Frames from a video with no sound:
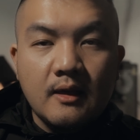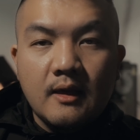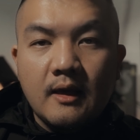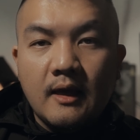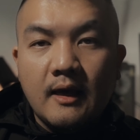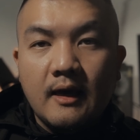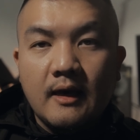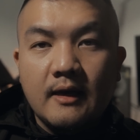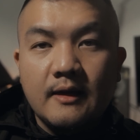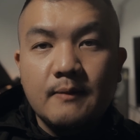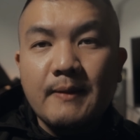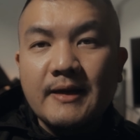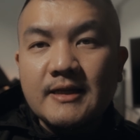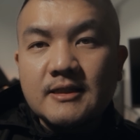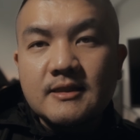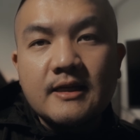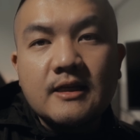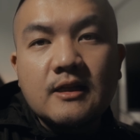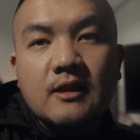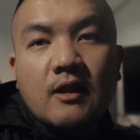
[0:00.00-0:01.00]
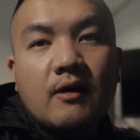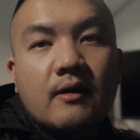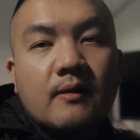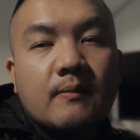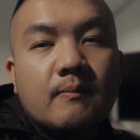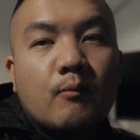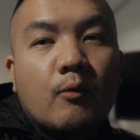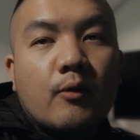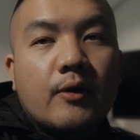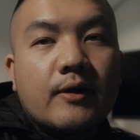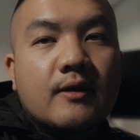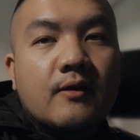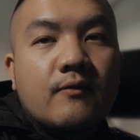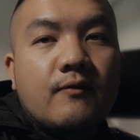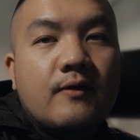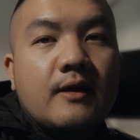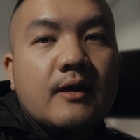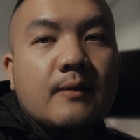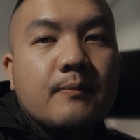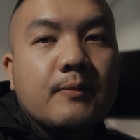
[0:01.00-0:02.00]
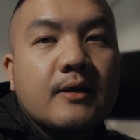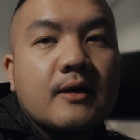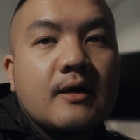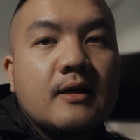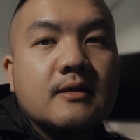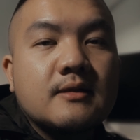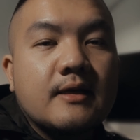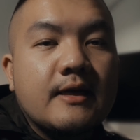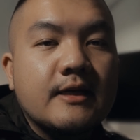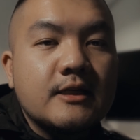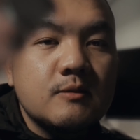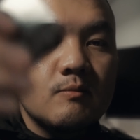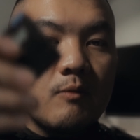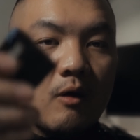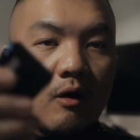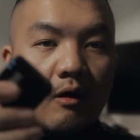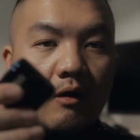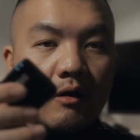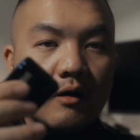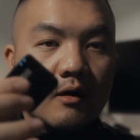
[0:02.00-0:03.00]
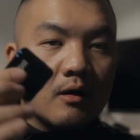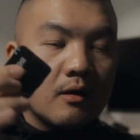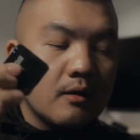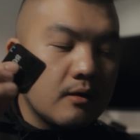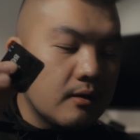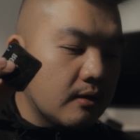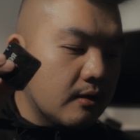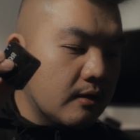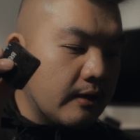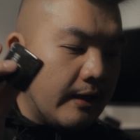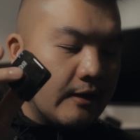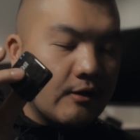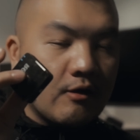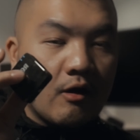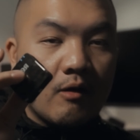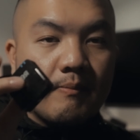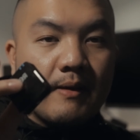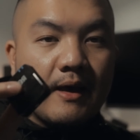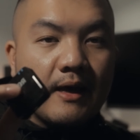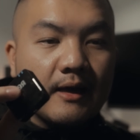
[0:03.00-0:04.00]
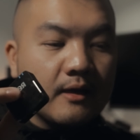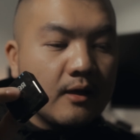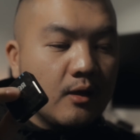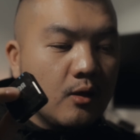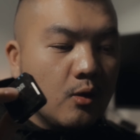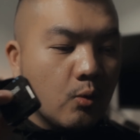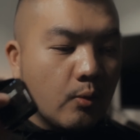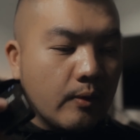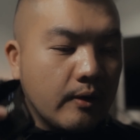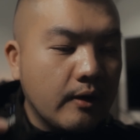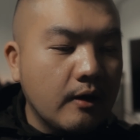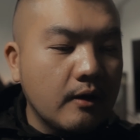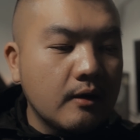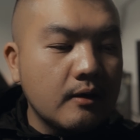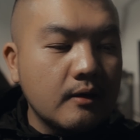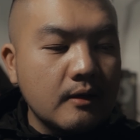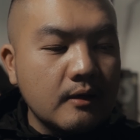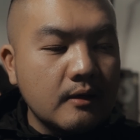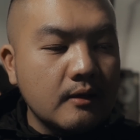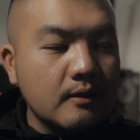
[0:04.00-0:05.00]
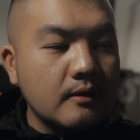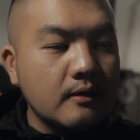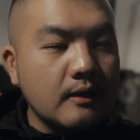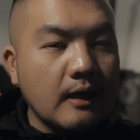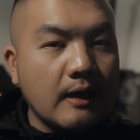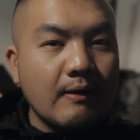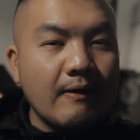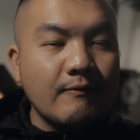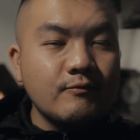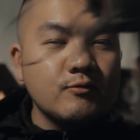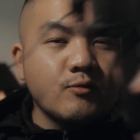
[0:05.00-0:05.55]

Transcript: and it makes things a lot more convenient because it's small and compact, where I don't have to